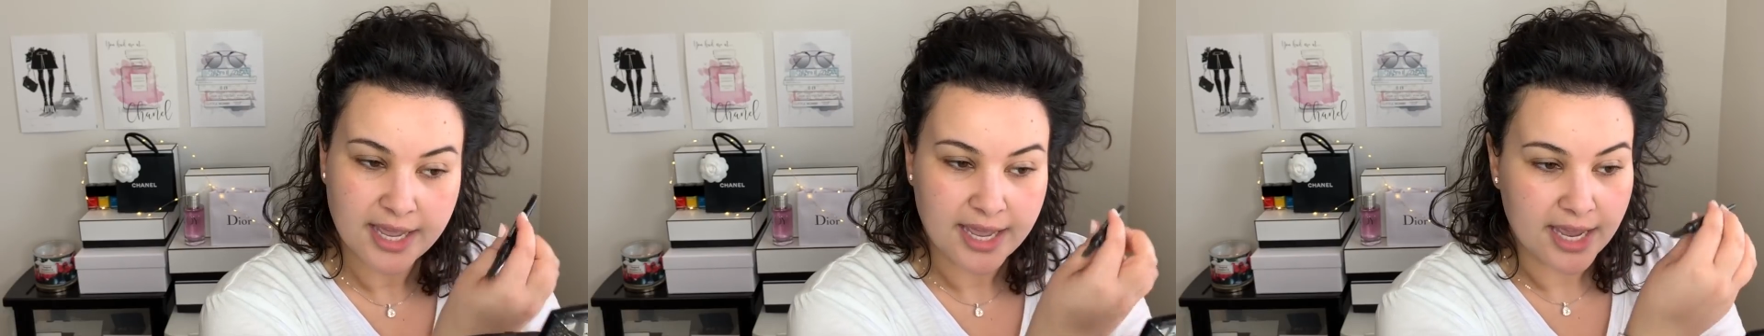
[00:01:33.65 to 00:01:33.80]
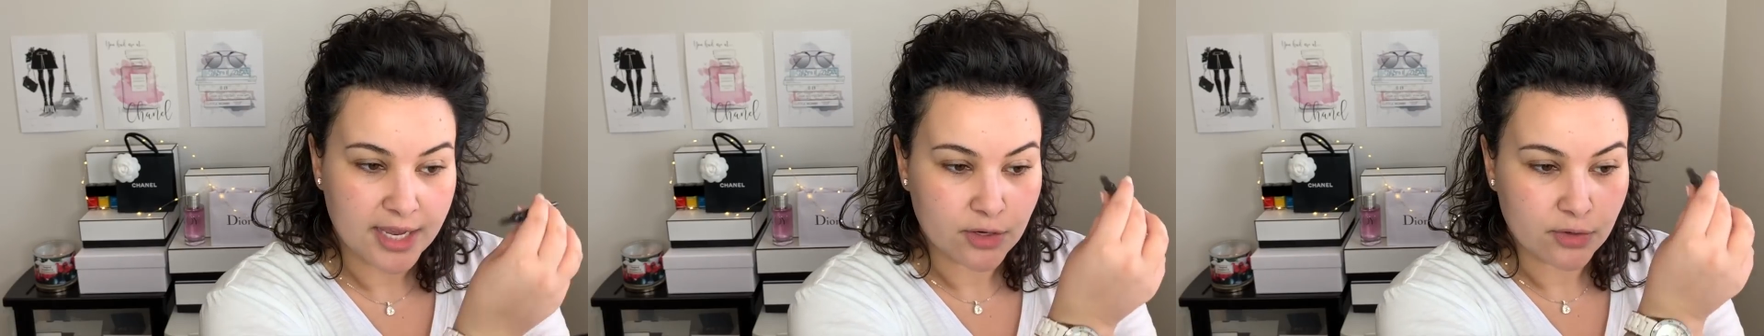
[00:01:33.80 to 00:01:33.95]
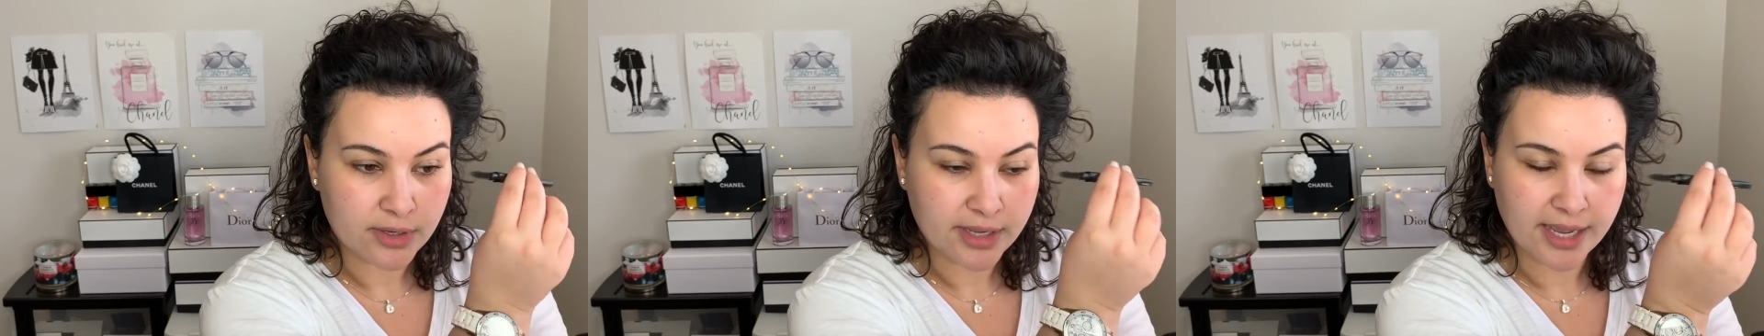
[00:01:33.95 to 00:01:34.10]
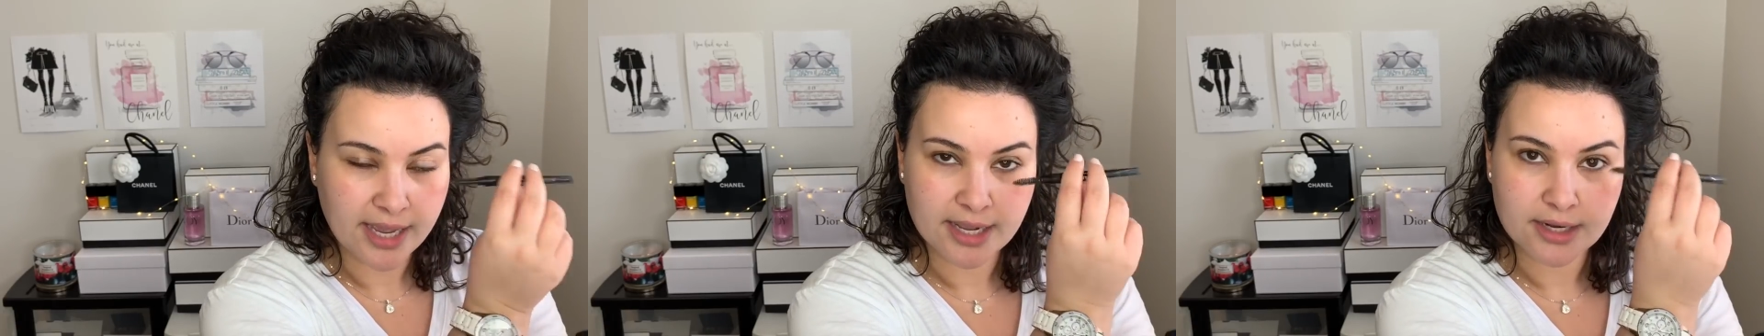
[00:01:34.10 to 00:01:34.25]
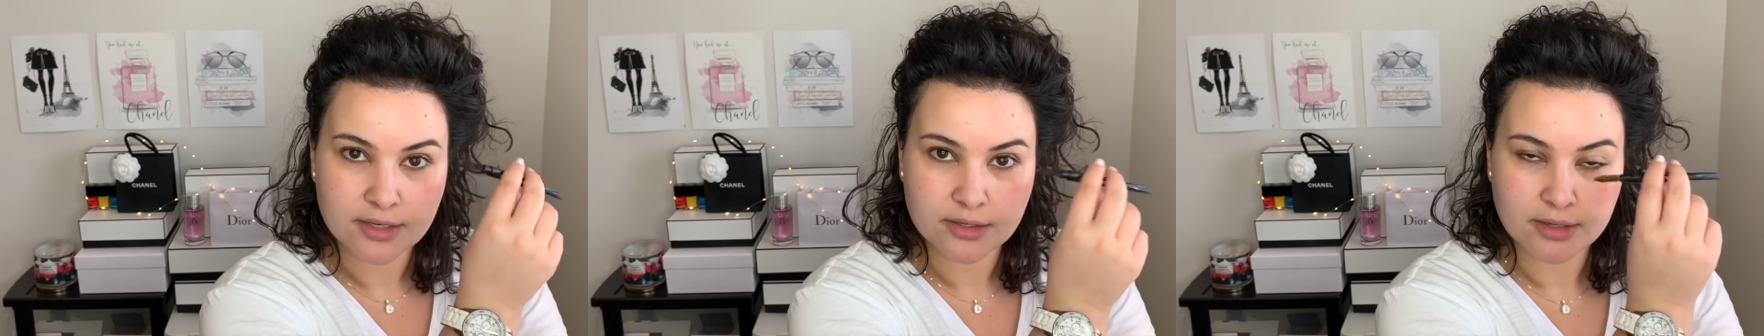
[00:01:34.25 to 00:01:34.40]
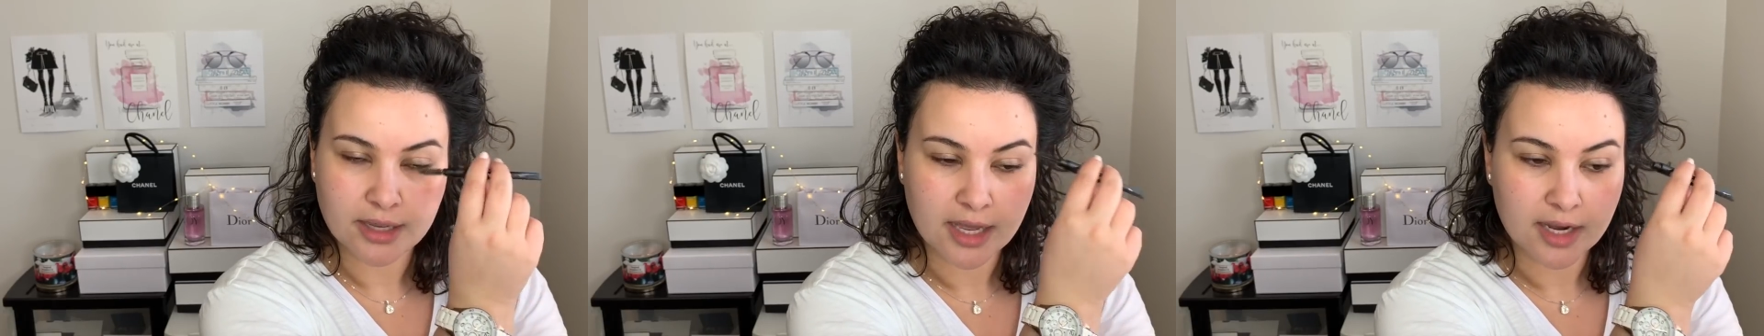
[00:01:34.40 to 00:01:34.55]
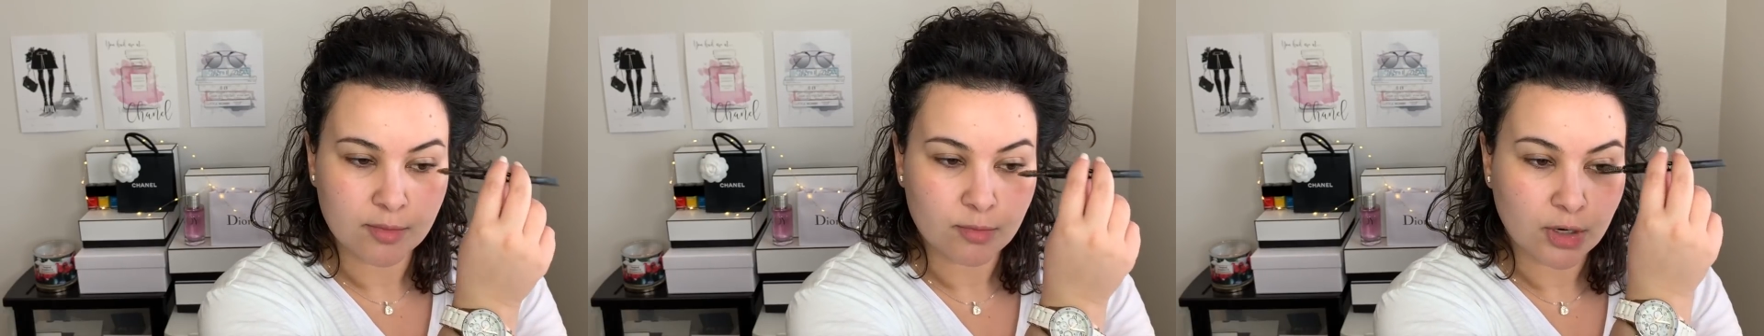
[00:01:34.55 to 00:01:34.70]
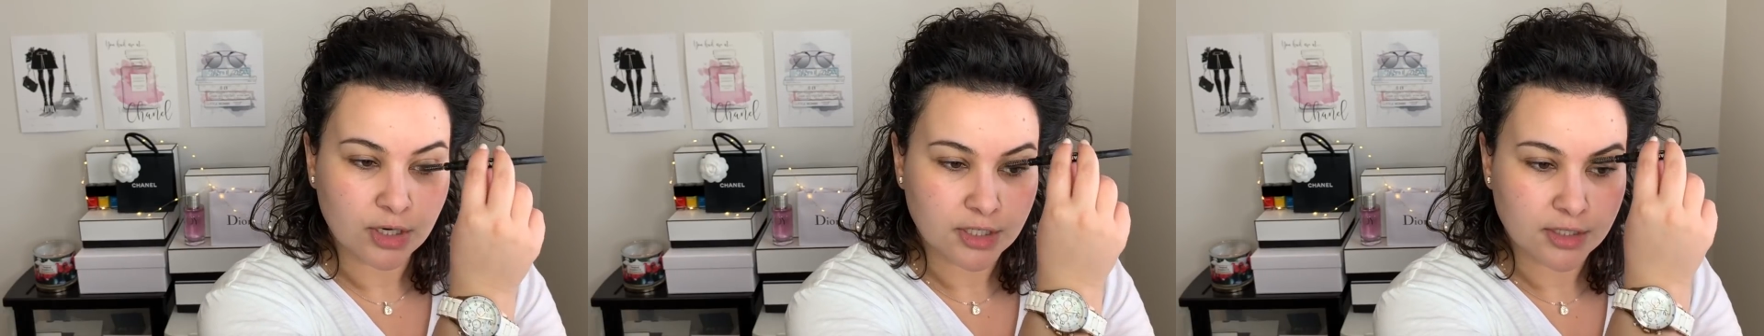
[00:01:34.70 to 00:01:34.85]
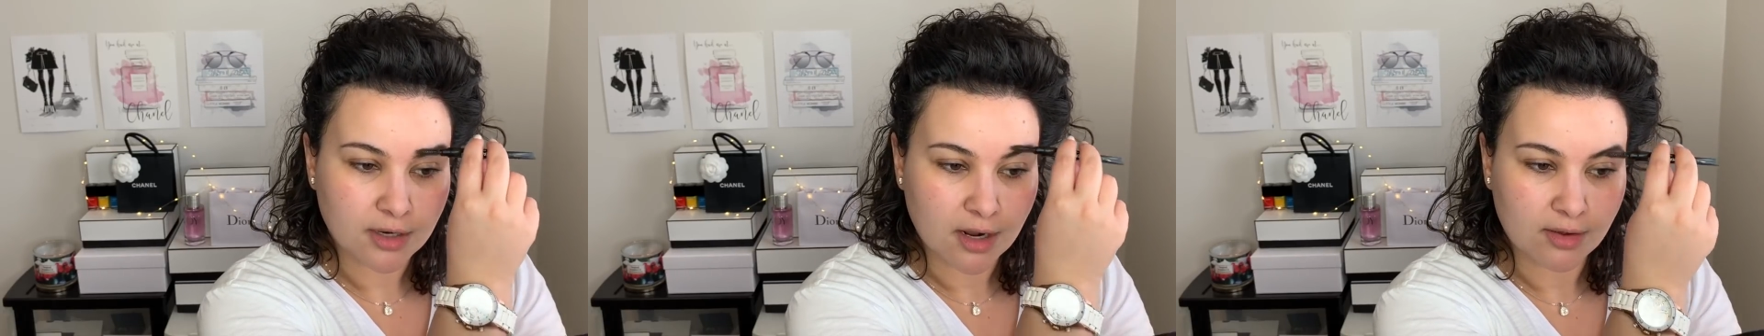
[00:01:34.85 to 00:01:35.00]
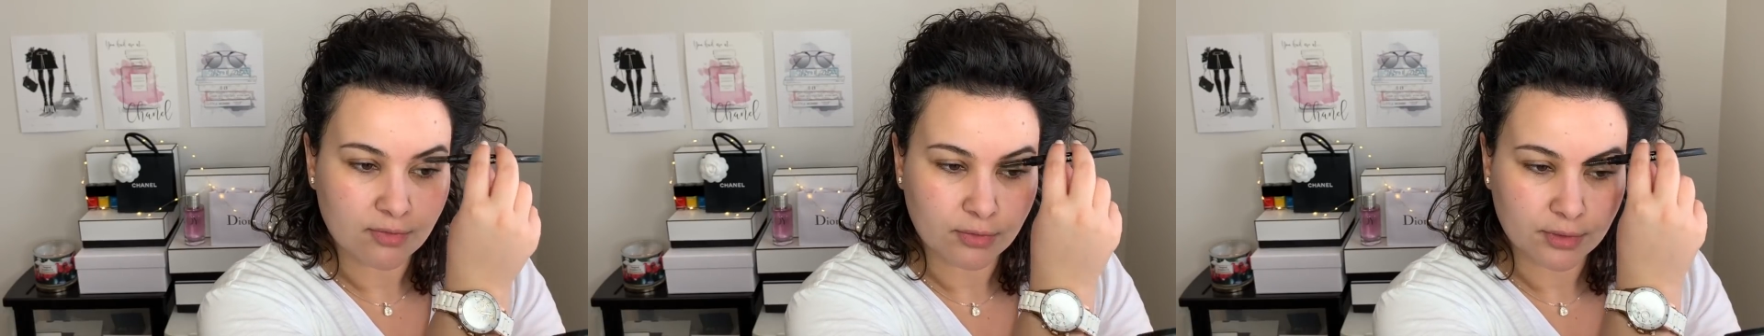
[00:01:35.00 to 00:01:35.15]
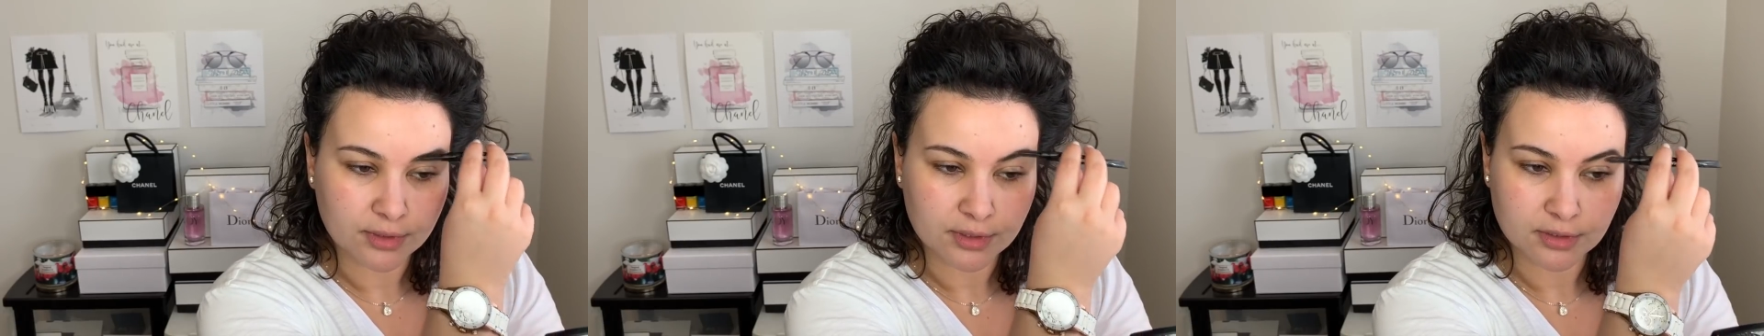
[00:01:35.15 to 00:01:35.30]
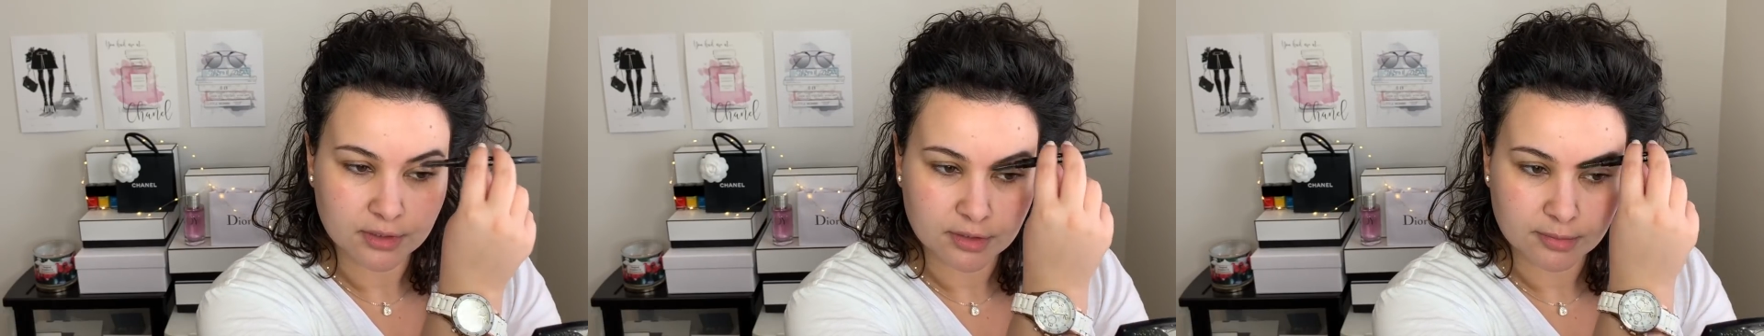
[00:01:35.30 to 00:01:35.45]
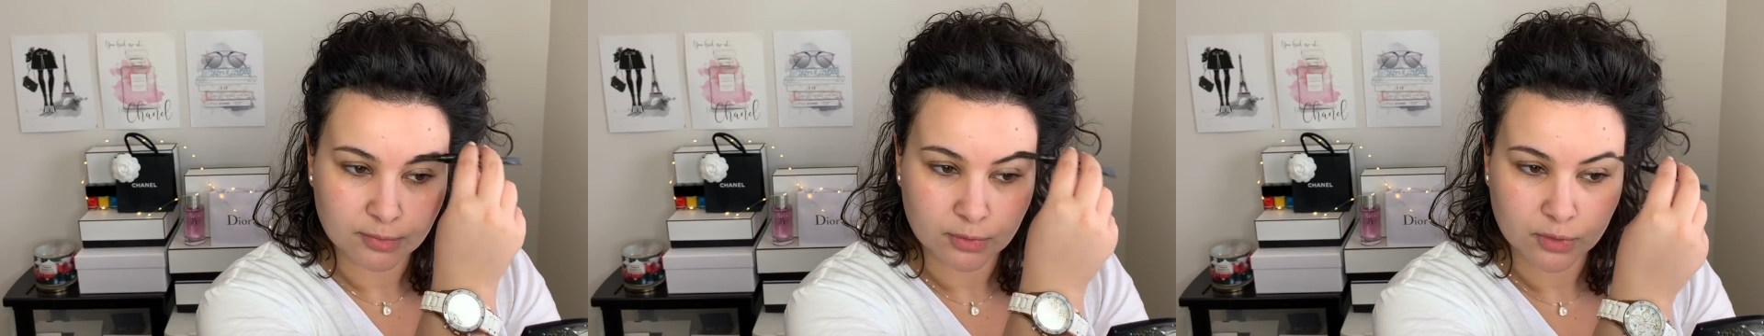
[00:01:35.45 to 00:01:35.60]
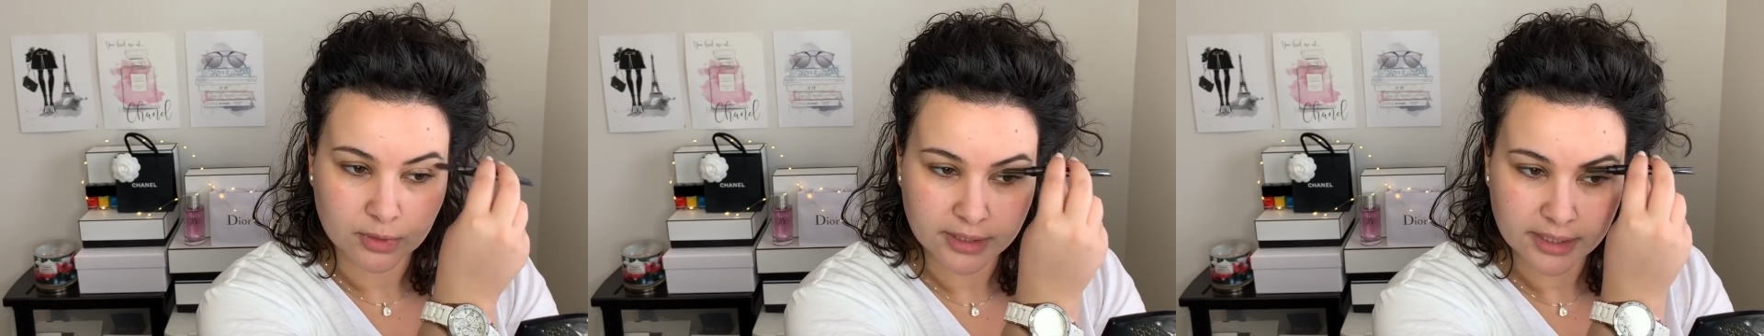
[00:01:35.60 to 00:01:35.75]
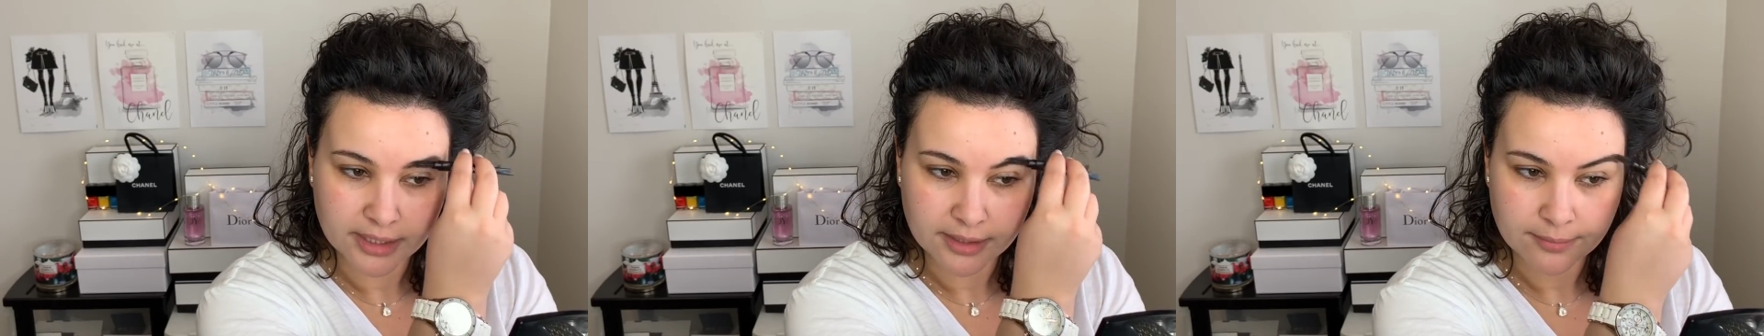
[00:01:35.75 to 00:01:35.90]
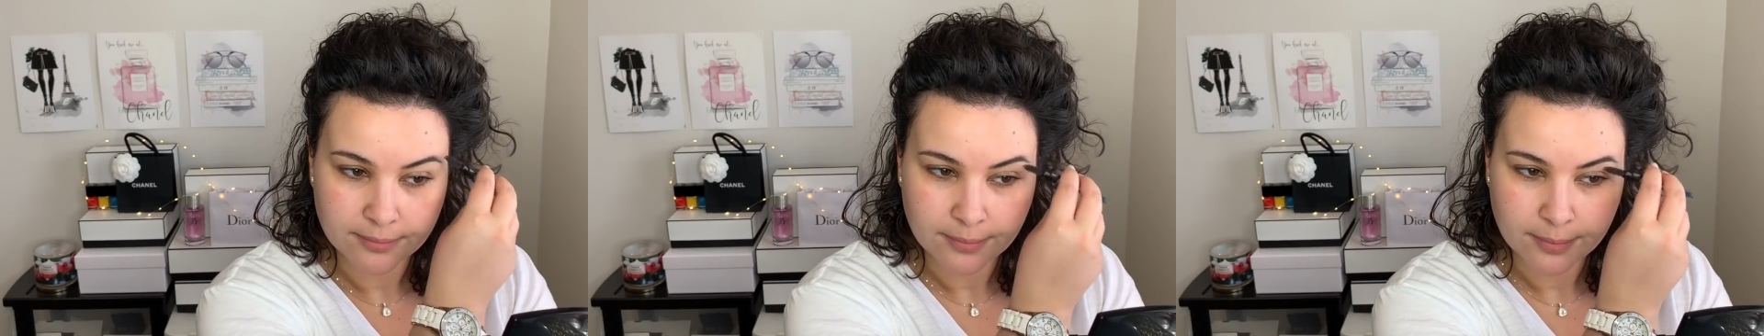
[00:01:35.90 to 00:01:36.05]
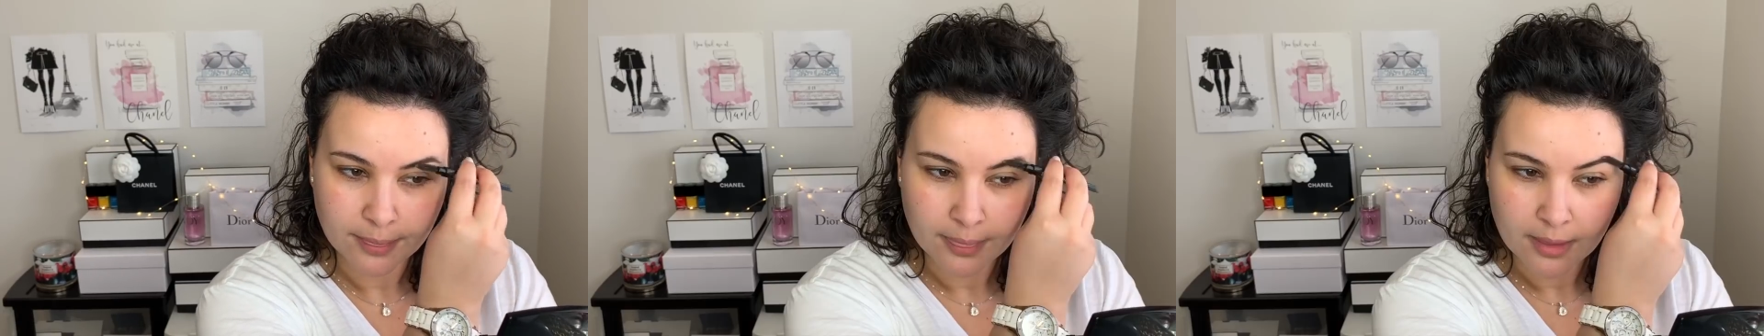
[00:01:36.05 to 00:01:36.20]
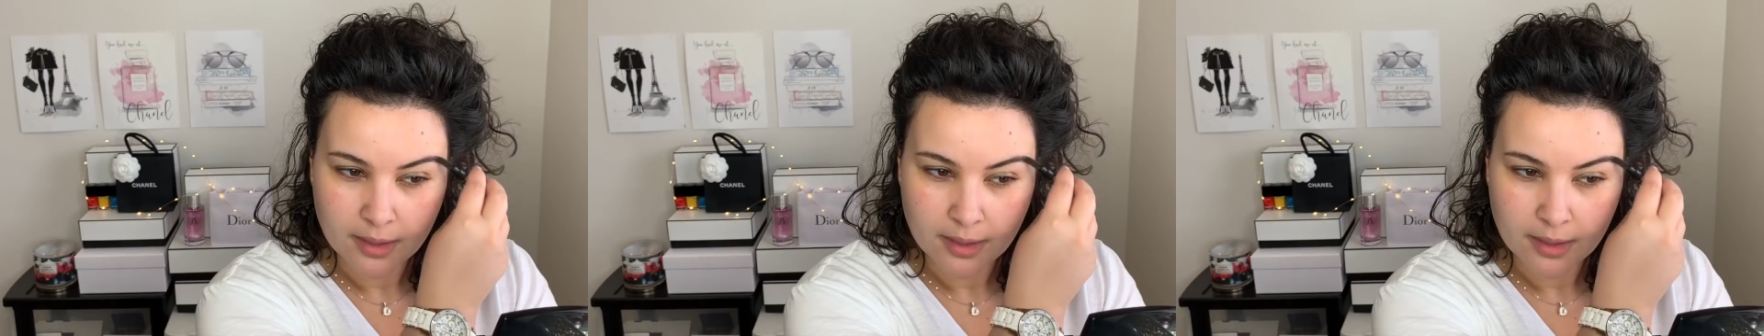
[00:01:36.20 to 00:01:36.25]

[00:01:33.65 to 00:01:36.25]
and you can kind of brush it off with a spoolie,